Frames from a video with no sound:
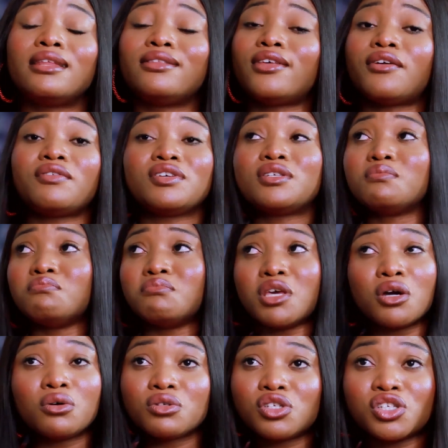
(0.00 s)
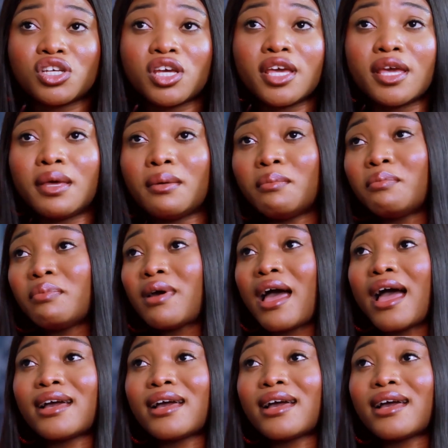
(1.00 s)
There is Mailchimp,